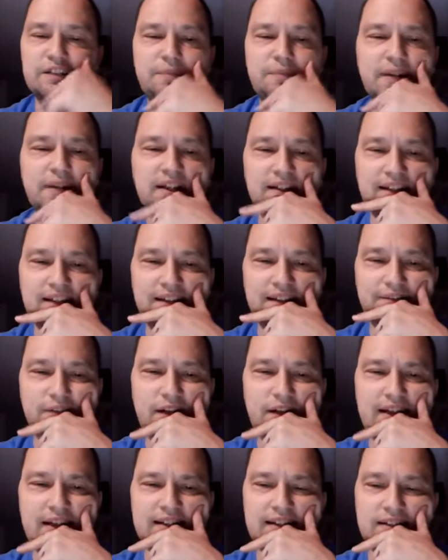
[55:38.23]
Speaking of live
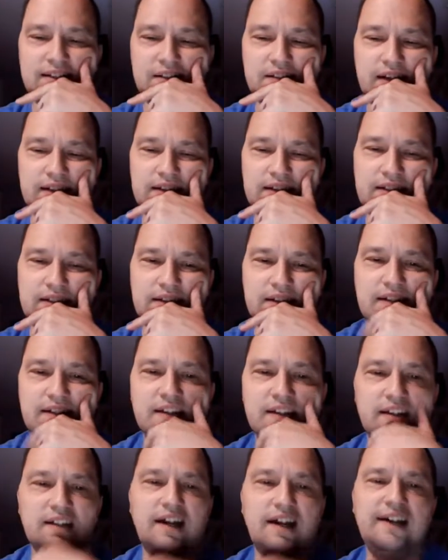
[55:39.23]
food, I need to